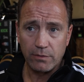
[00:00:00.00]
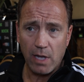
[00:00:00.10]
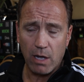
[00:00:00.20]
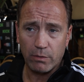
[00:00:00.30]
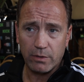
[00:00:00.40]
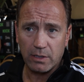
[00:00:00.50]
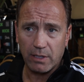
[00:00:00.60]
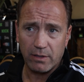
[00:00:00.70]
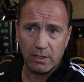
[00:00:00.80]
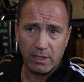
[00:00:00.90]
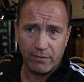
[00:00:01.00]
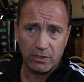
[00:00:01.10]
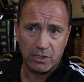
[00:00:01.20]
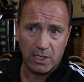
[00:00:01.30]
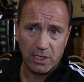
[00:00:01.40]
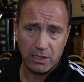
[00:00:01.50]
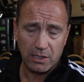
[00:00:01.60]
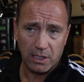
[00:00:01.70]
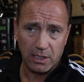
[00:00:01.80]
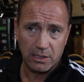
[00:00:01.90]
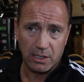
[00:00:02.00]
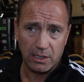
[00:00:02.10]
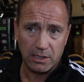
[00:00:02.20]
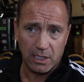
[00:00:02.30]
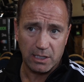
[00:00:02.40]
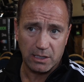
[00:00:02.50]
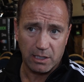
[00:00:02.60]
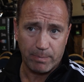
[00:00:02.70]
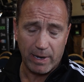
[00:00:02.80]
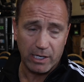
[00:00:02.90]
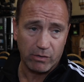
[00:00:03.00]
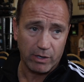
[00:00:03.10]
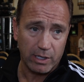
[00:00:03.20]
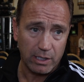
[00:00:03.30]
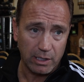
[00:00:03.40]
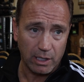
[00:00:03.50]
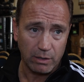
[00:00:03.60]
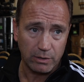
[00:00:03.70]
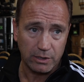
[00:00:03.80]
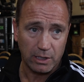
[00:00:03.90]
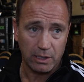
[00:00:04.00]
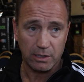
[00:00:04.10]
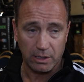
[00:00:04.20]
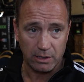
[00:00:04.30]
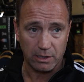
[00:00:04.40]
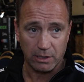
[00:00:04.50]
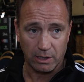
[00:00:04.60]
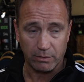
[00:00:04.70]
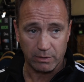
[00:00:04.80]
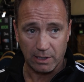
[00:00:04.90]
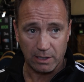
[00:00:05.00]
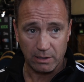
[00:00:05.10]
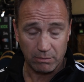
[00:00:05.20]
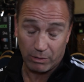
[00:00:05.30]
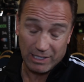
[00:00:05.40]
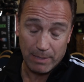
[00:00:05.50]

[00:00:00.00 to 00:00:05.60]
No, the difference is the pedigree. You know, it's well,